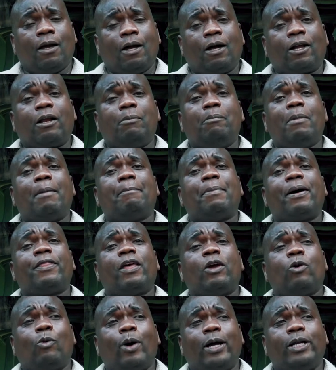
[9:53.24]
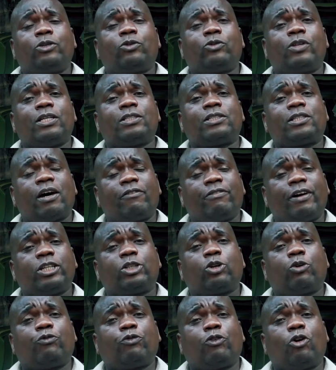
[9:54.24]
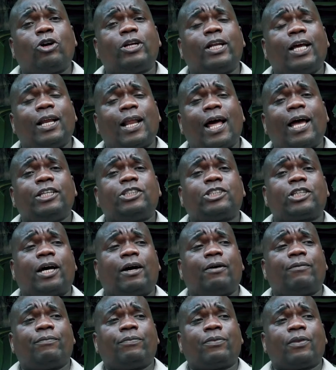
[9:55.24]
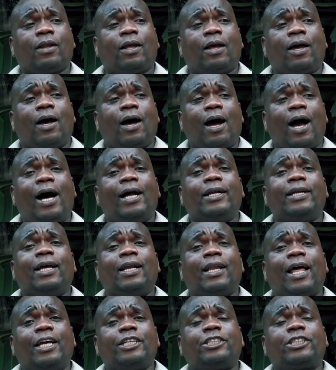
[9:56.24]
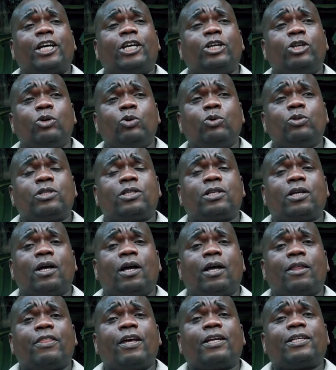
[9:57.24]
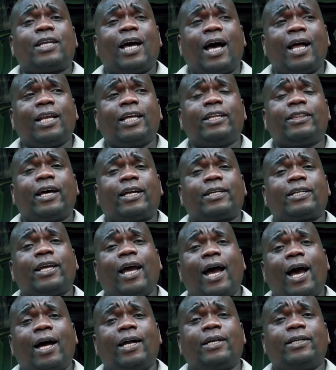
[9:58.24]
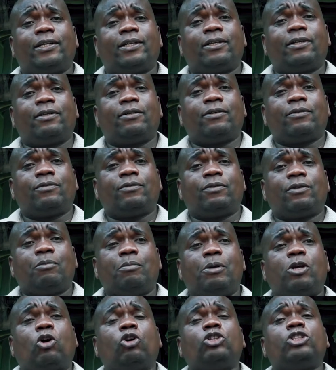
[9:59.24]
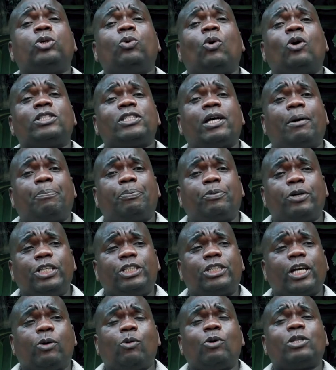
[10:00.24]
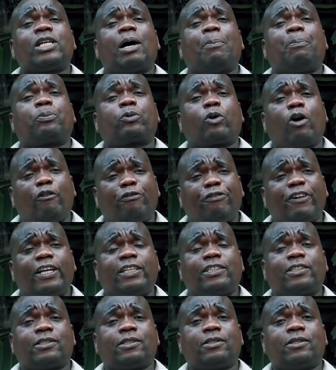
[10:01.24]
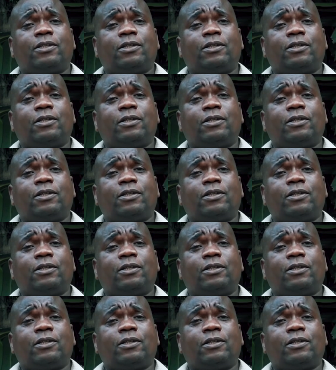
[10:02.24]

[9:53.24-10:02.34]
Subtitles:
Remember, they went to the servant of God, Elisha. And Elisha used the talent that he had because he was a preacher, he was a prophet.